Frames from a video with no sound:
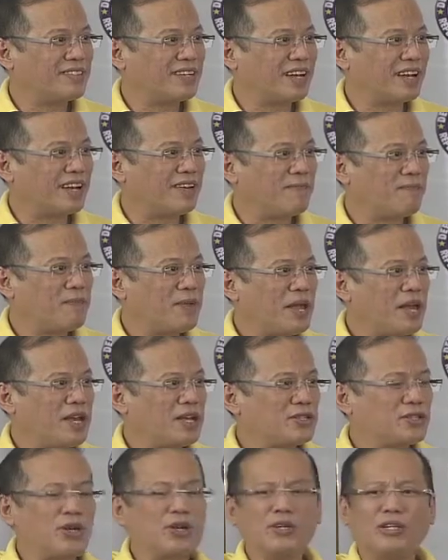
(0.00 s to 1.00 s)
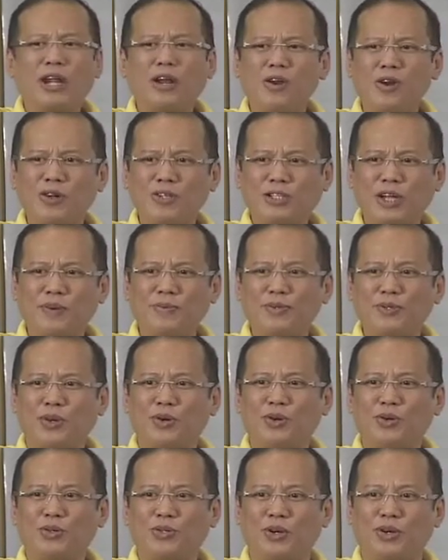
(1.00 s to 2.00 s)
Okay. So the long-term
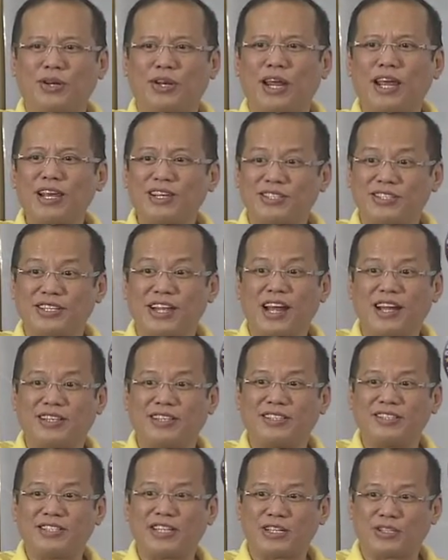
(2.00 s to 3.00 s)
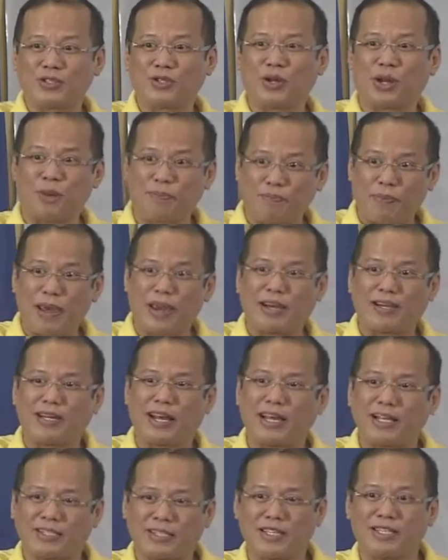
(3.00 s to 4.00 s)
solution is not just to repair
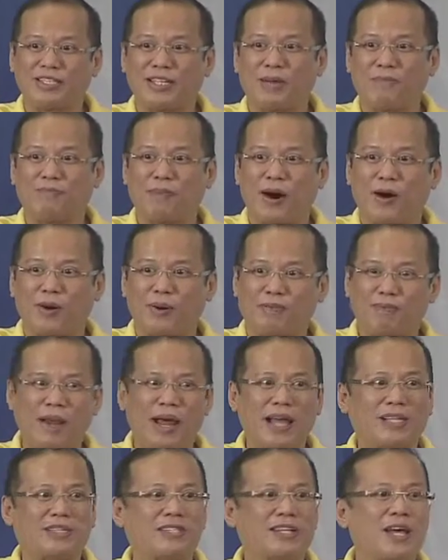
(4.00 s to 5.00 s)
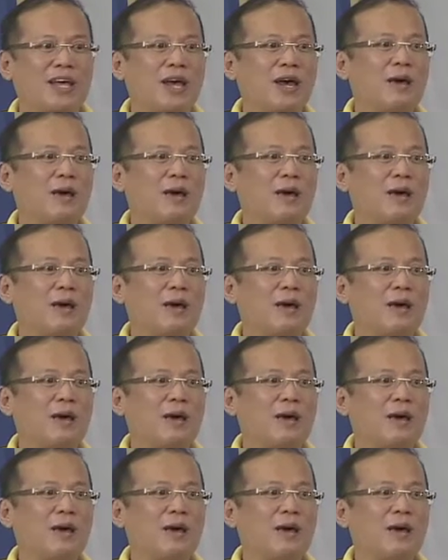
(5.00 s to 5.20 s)
the existing power plants,